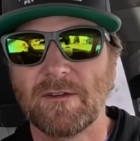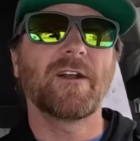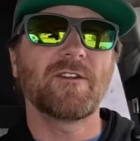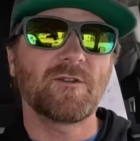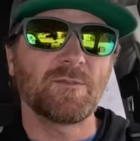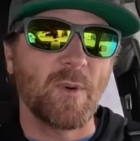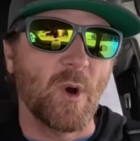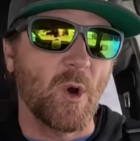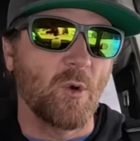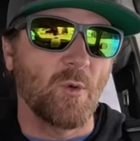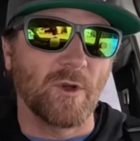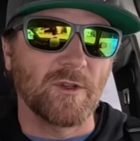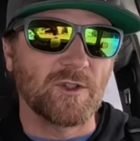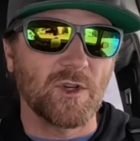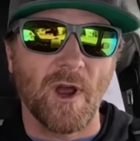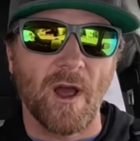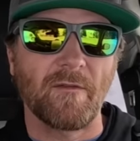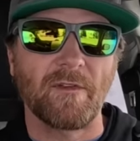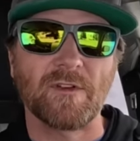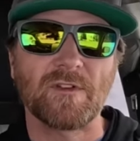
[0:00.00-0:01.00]
I spoke with
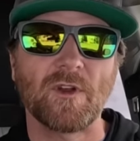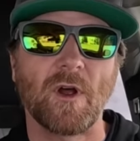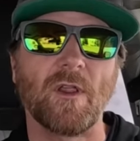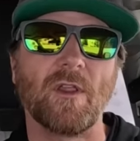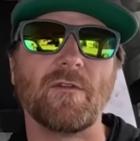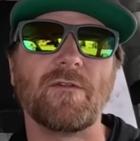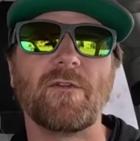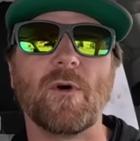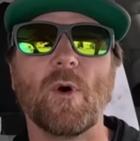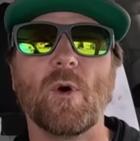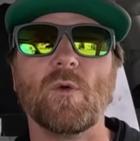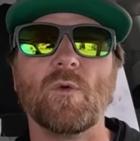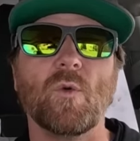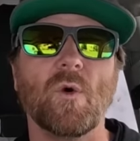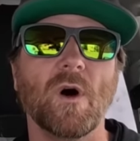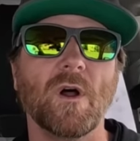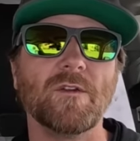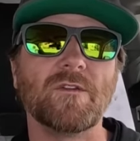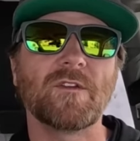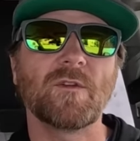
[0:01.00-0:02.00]
Travis on the phone
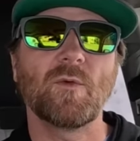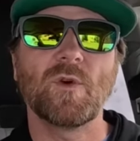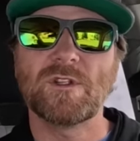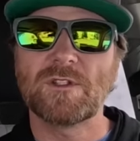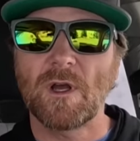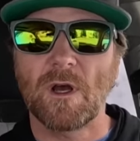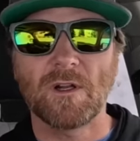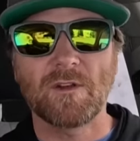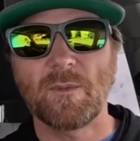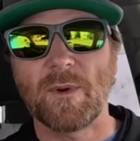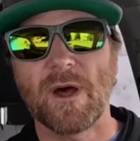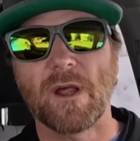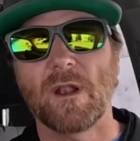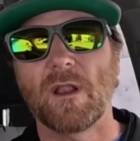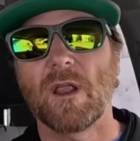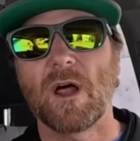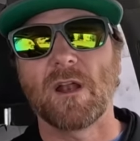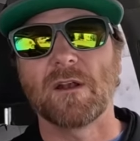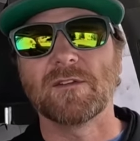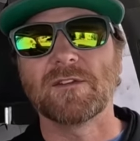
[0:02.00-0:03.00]
once, and we talked about a
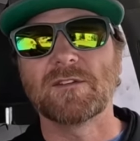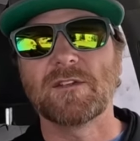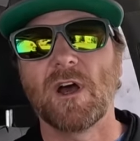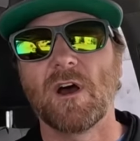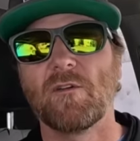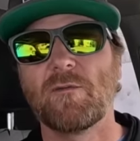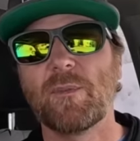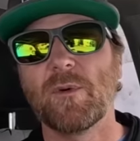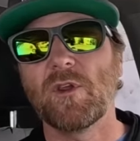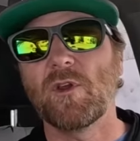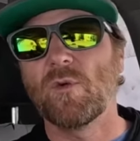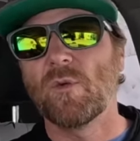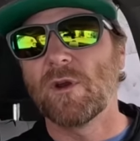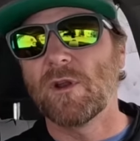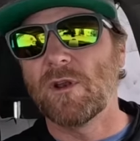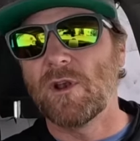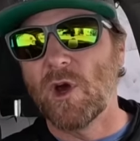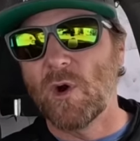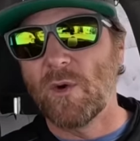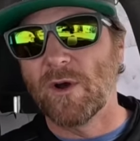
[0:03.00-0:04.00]
lot of stuff, but you
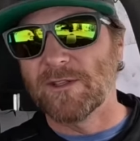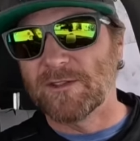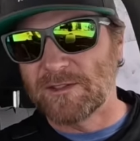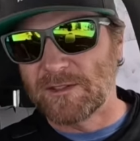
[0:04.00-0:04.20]
want to know what